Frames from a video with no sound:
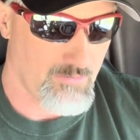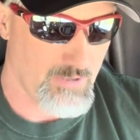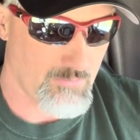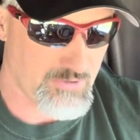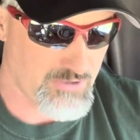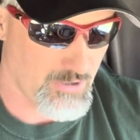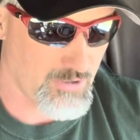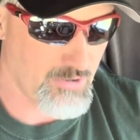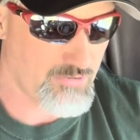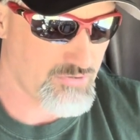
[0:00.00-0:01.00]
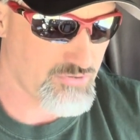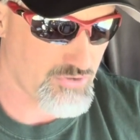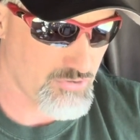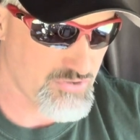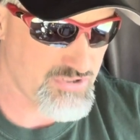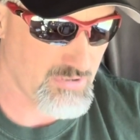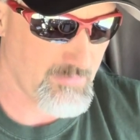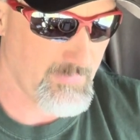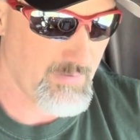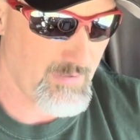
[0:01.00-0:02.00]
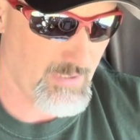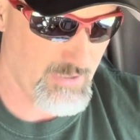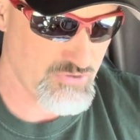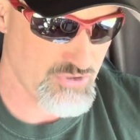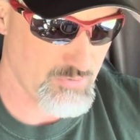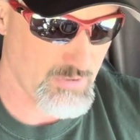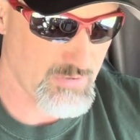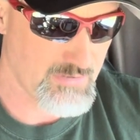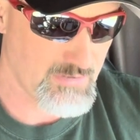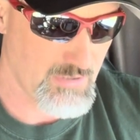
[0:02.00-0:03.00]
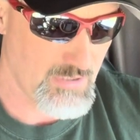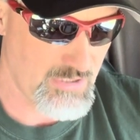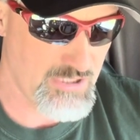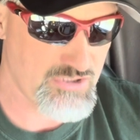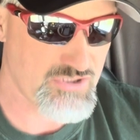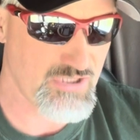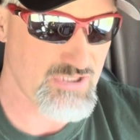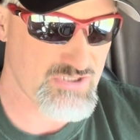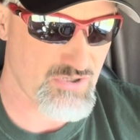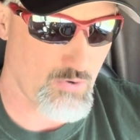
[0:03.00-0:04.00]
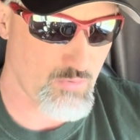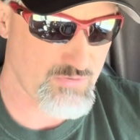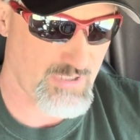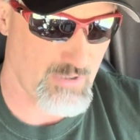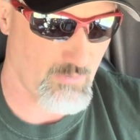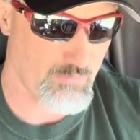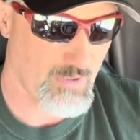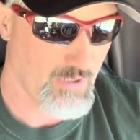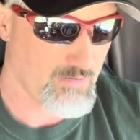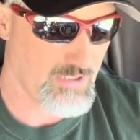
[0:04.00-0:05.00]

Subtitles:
They returned to Jerusalem and Judah, each to his own town.